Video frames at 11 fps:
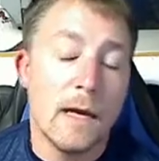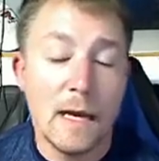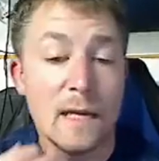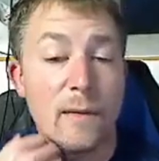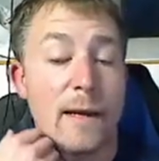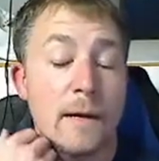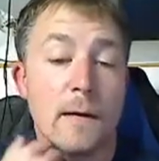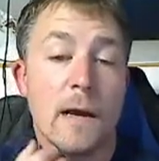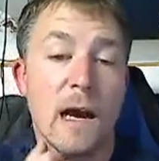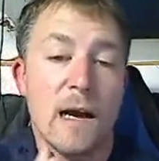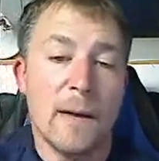Anyway,
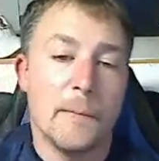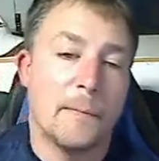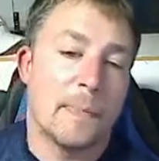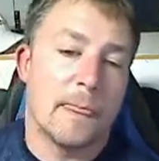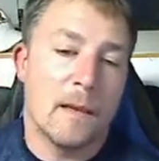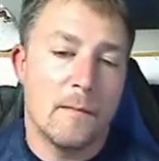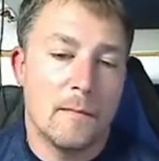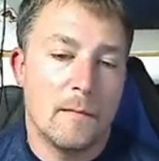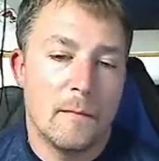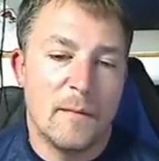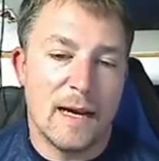
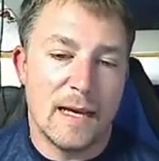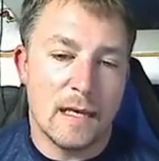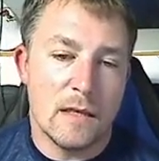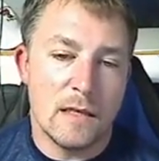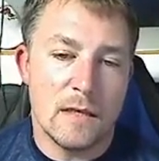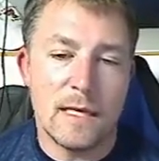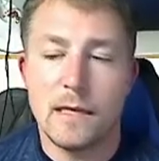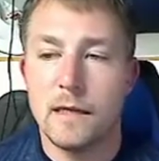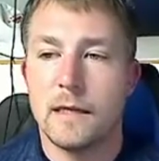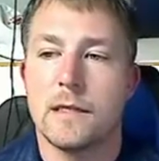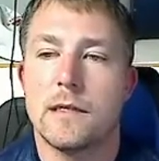but you take a
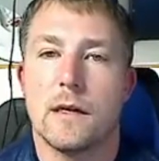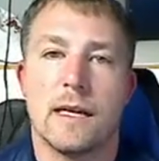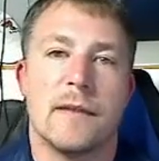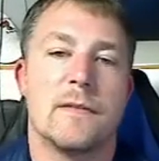look at the target.